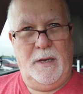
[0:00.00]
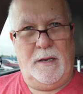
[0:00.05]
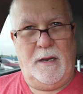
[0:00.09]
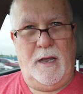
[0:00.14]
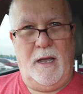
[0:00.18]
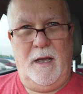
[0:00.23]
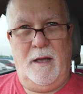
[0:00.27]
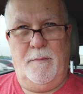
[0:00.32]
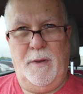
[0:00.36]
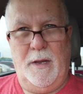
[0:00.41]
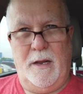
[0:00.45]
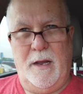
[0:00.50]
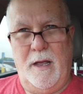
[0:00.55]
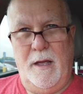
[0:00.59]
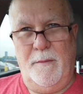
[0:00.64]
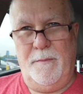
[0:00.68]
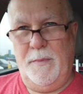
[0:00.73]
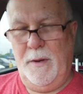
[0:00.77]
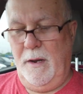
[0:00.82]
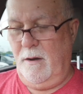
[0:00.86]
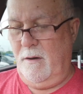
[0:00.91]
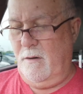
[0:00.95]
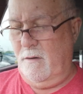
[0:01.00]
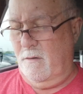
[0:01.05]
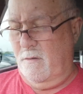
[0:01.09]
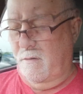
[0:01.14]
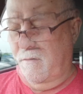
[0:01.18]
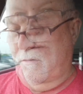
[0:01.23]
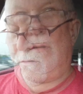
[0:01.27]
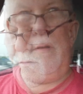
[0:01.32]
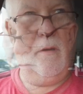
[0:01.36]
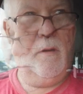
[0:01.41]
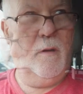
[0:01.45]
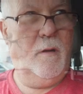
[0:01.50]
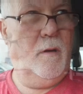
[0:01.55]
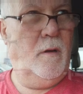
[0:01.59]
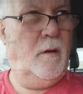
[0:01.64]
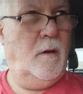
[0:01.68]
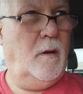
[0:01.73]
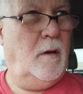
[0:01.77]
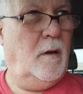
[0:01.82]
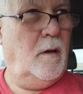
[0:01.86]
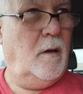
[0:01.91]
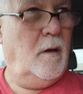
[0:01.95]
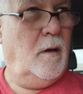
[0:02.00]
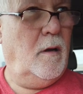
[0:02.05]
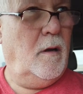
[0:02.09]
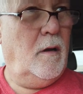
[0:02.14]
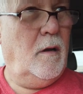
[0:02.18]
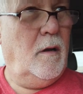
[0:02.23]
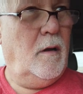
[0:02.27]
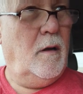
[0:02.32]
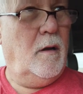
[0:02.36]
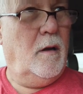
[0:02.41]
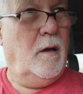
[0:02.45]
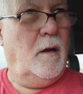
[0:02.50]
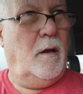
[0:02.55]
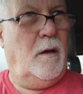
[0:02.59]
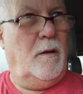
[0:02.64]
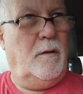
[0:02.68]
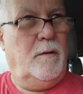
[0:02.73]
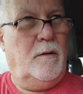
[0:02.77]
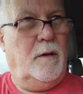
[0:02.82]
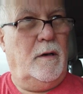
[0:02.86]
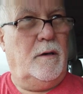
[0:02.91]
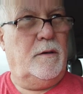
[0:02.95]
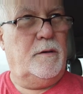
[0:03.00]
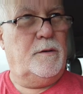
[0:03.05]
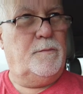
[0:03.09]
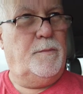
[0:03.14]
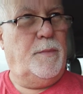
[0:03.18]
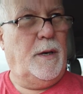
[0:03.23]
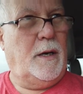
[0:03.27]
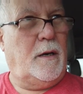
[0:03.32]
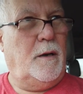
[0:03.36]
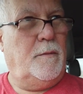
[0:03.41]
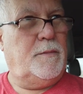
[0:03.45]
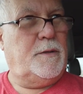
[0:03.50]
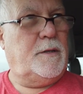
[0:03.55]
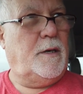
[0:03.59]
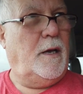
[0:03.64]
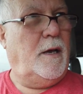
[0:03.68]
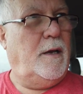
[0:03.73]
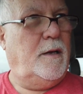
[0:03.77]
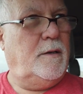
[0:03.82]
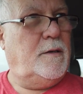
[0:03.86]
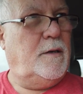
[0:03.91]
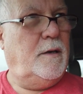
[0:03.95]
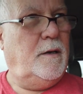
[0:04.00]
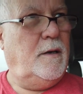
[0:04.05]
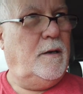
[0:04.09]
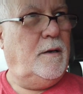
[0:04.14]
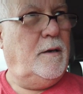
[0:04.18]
Pickup, pickup here. Oh, there's pickup signs.